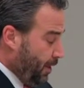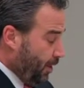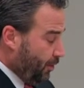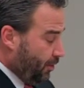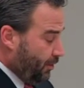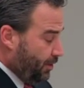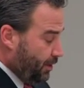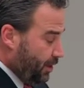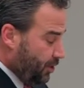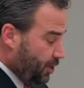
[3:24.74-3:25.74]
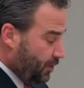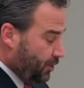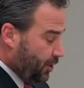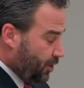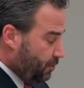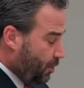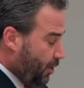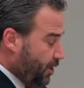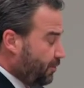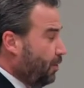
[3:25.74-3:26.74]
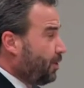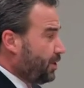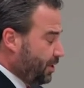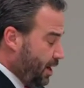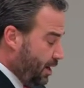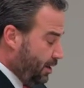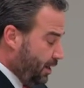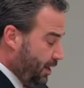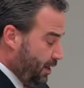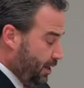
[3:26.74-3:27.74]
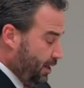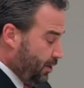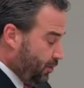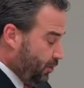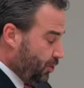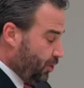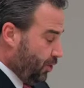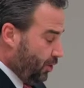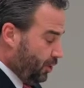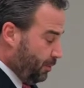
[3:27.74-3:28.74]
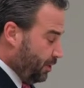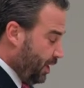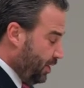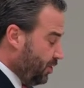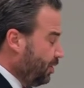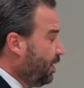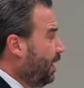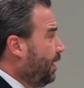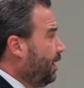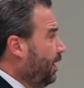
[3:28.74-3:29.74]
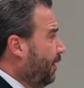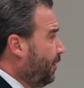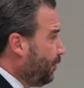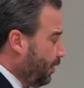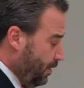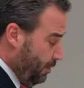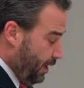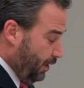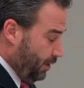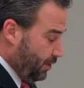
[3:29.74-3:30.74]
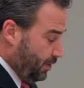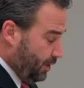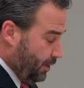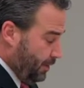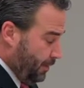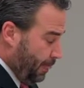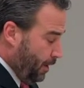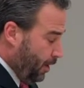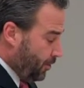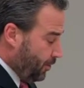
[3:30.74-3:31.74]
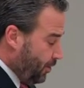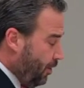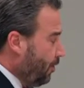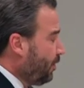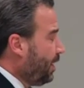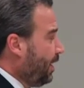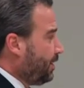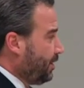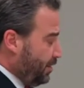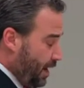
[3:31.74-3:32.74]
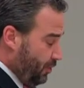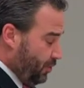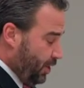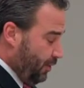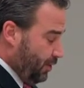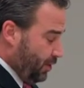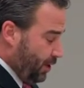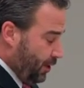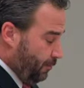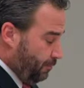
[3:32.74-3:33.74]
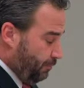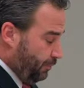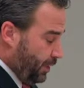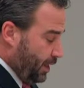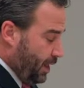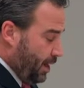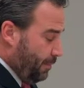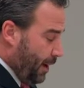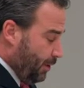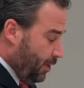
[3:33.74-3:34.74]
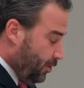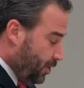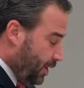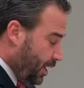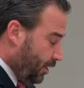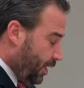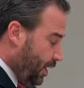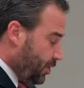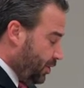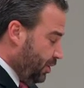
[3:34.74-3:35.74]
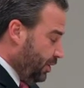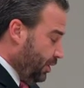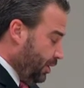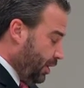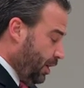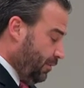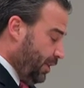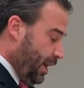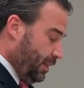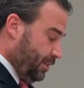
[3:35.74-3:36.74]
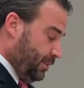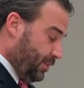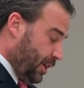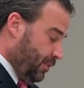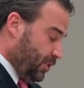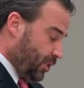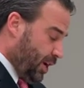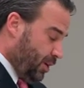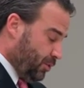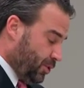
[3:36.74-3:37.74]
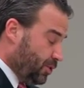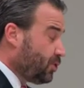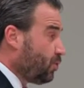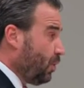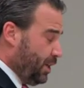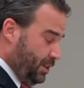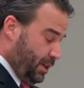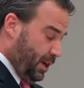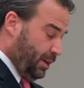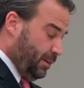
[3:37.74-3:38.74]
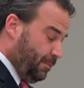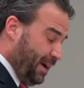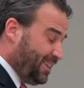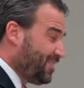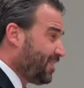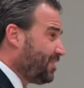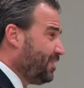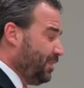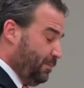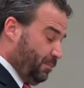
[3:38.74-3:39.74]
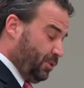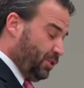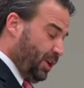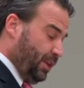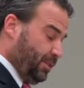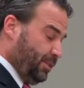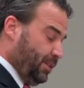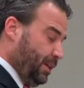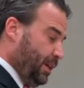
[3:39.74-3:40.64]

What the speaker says: The other initiatives that this board has focused on is to ensure the protection of the fund balance, also known as the town savings account. By reducing the allocation of that savings account since 2010 by 60%.